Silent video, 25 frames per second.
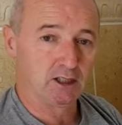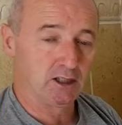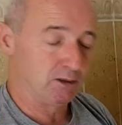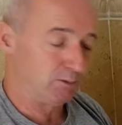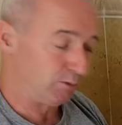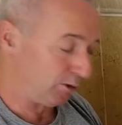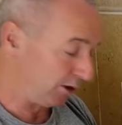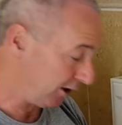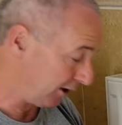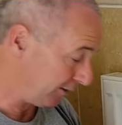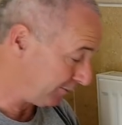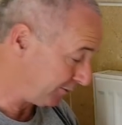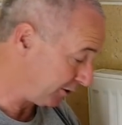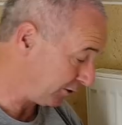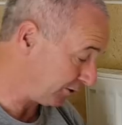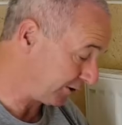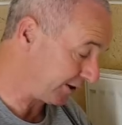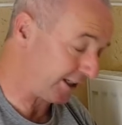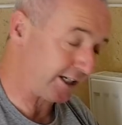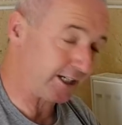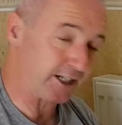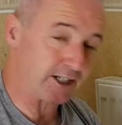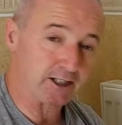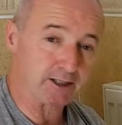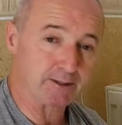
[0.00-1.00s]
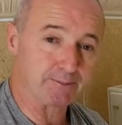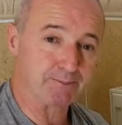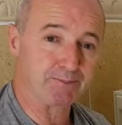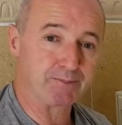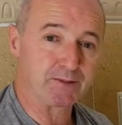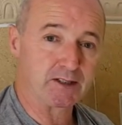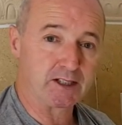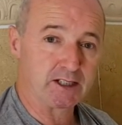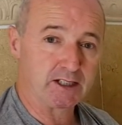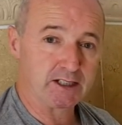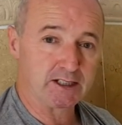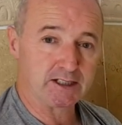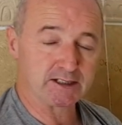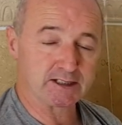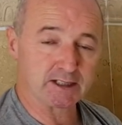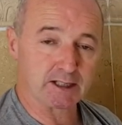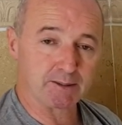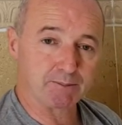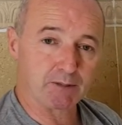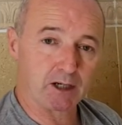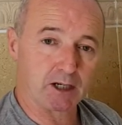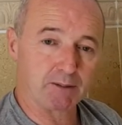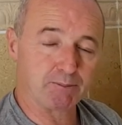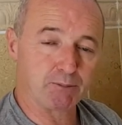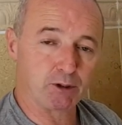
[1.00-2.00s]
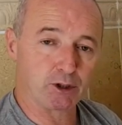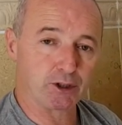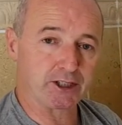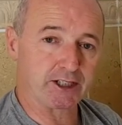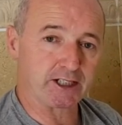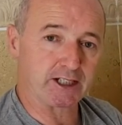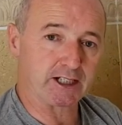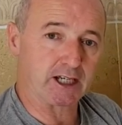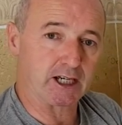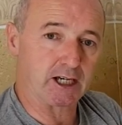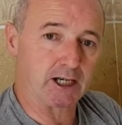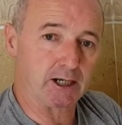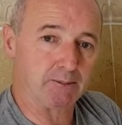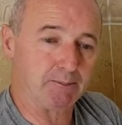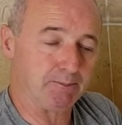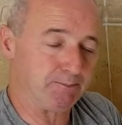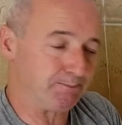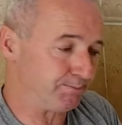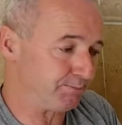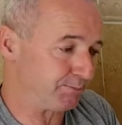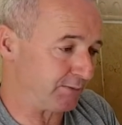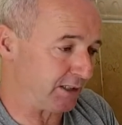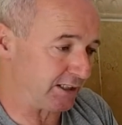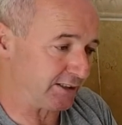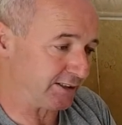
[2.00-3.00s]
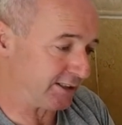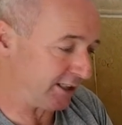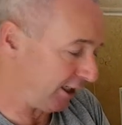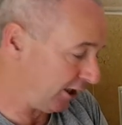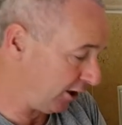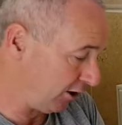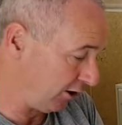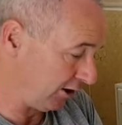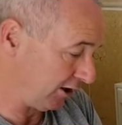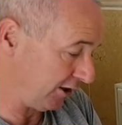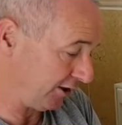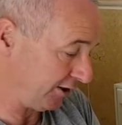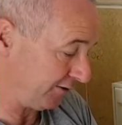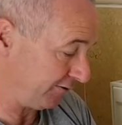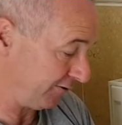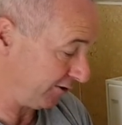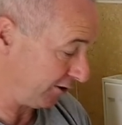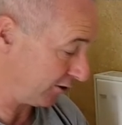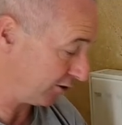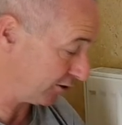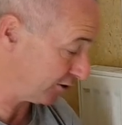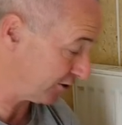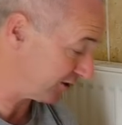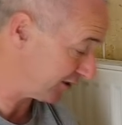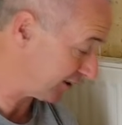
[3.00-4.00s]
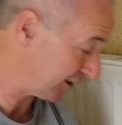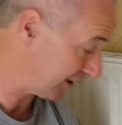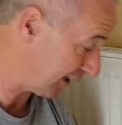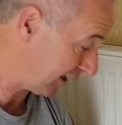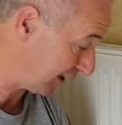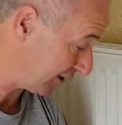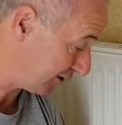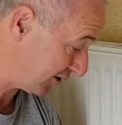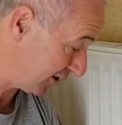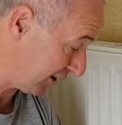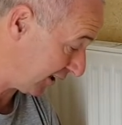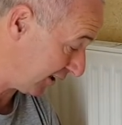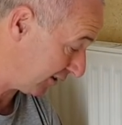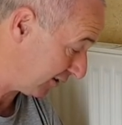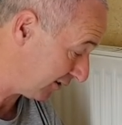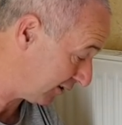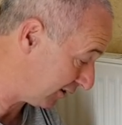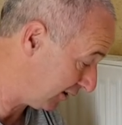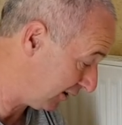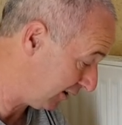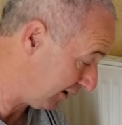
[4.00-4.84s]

What I'm doing here is I'm putting a towel on the floor just to catch that.